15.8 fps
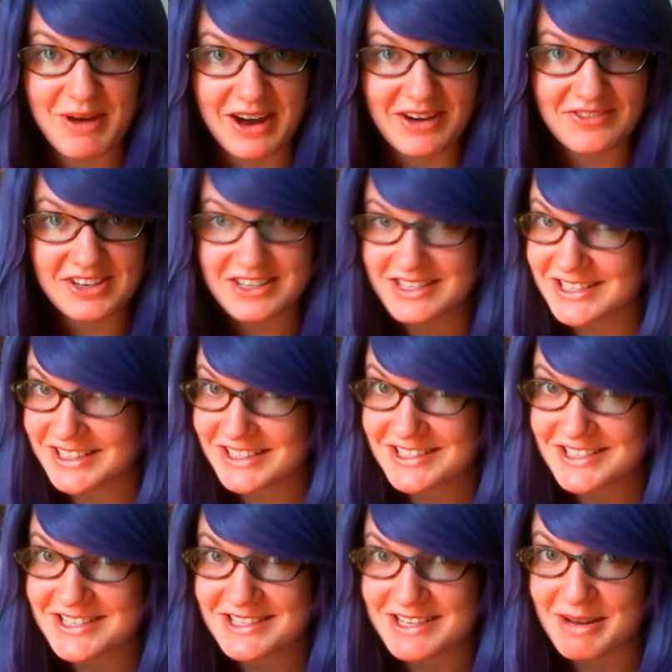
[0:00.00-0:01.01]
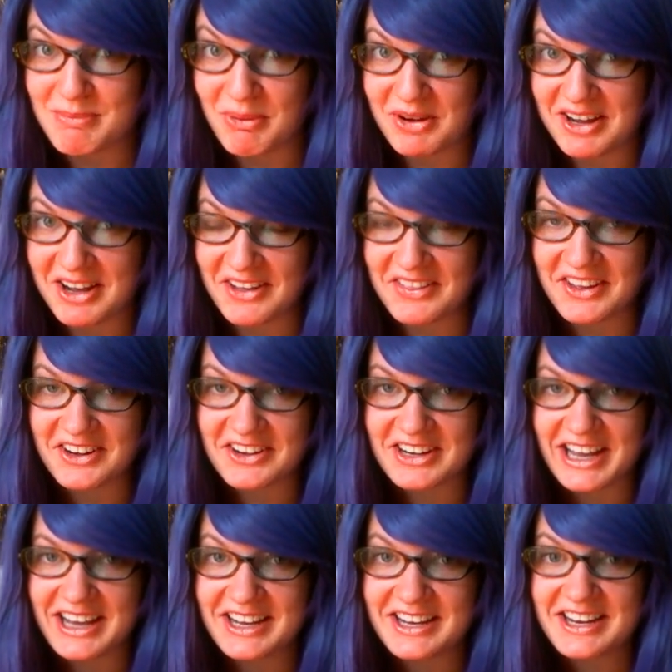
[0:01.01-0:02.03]
obviously, since I put it on the
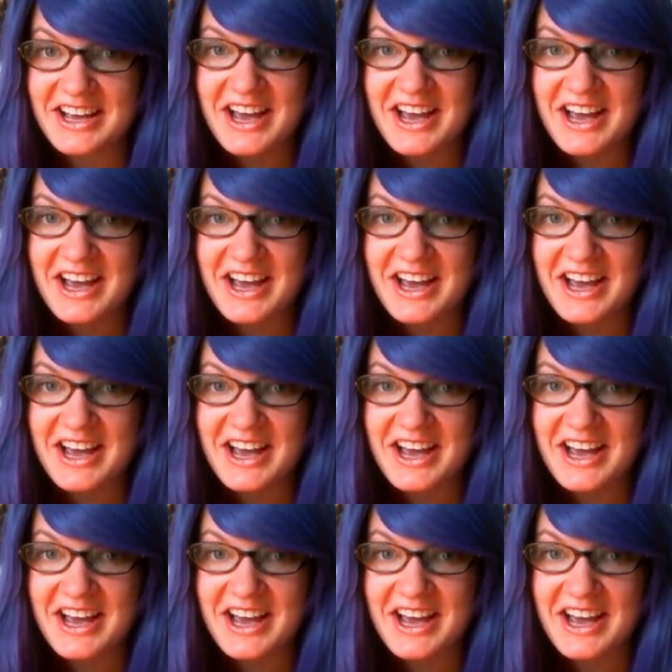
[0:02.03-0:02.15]
internet.